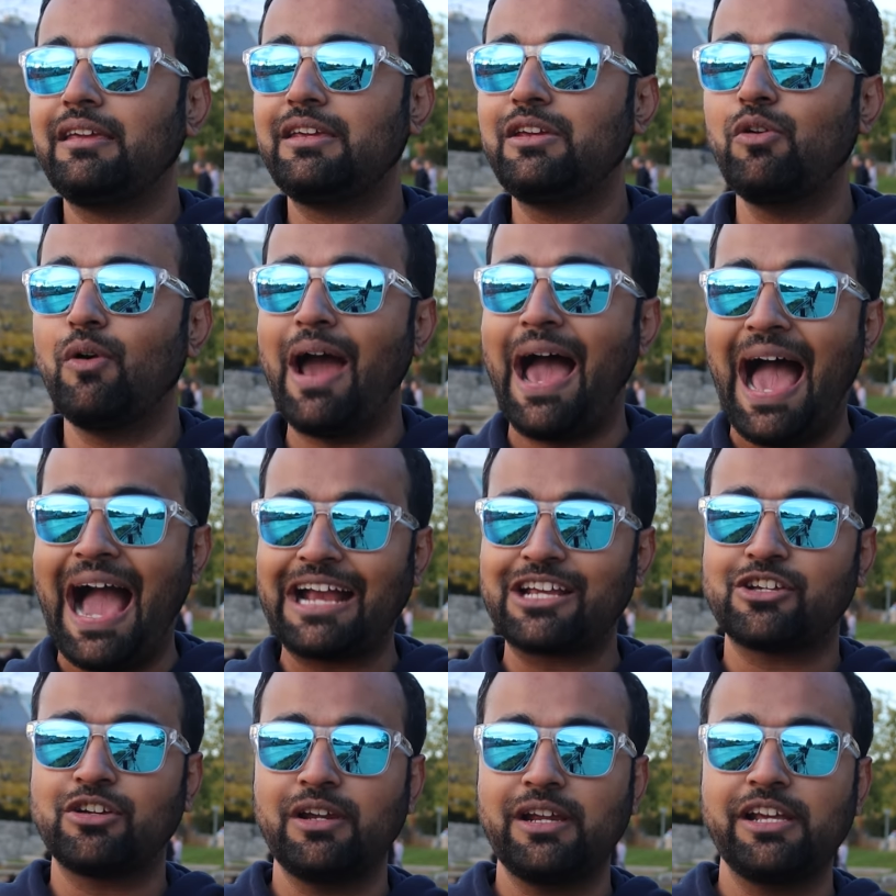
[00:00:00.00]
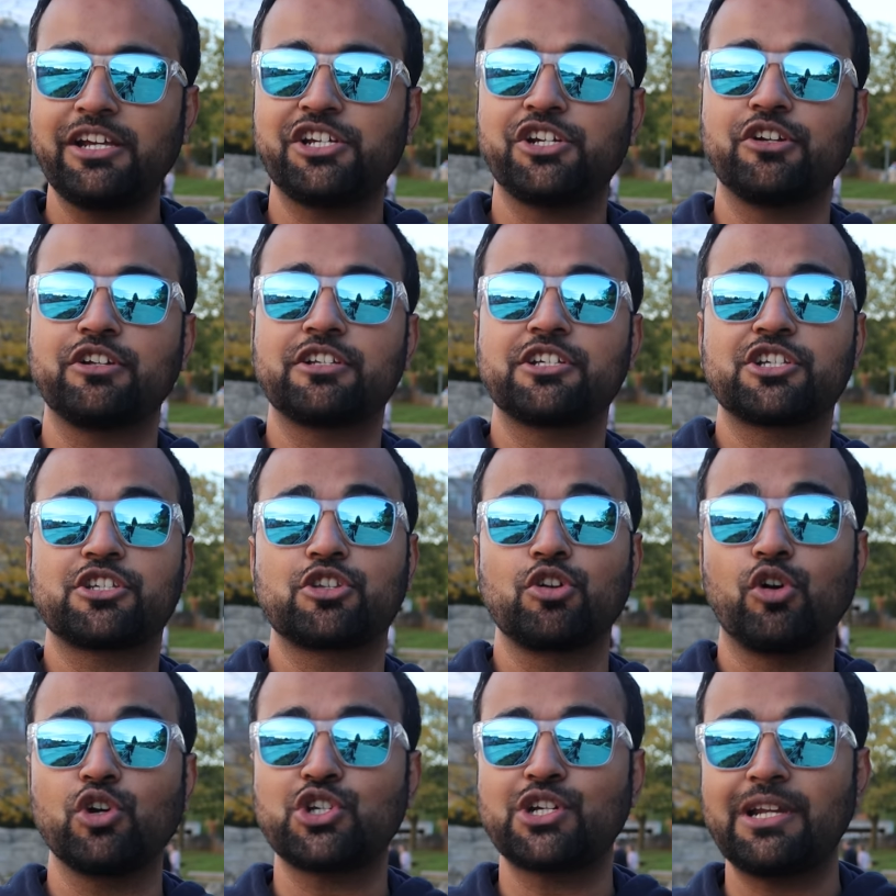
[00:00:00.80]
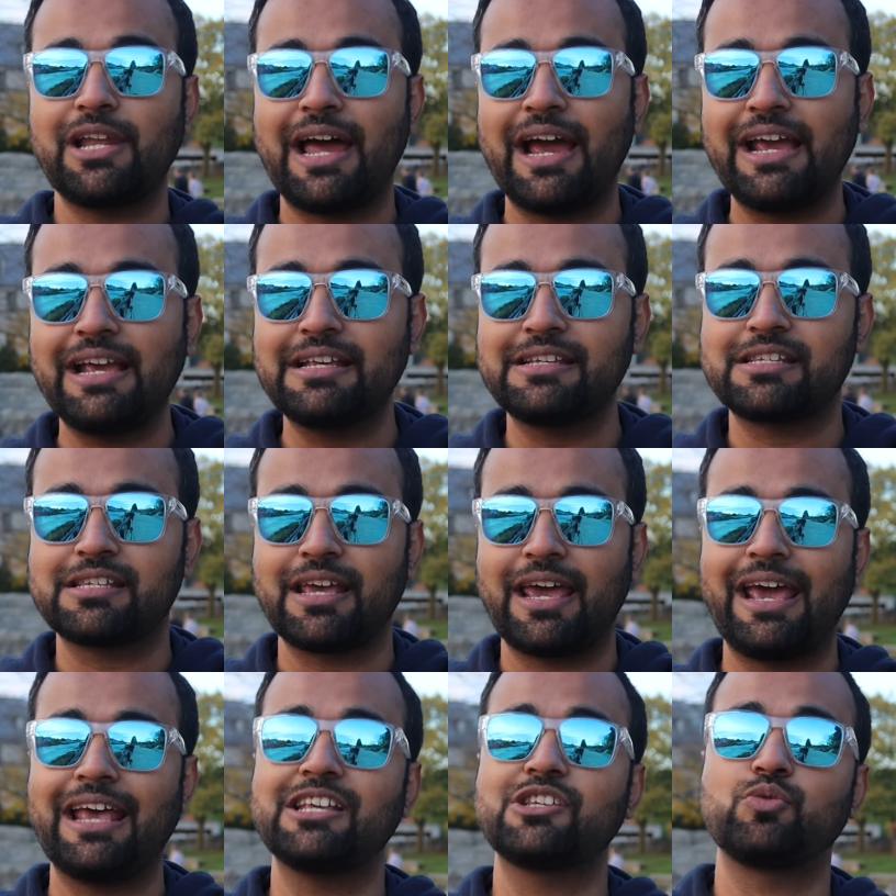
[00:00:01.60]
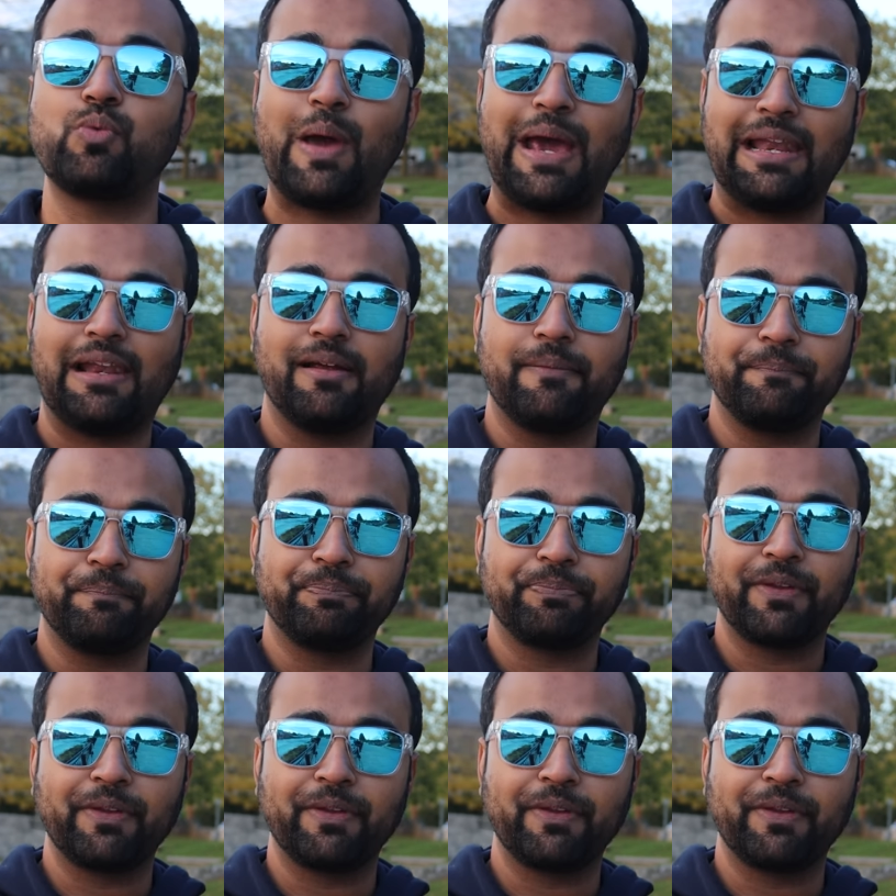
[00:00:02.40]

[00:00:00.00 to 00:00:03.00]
you actually should socialize as well.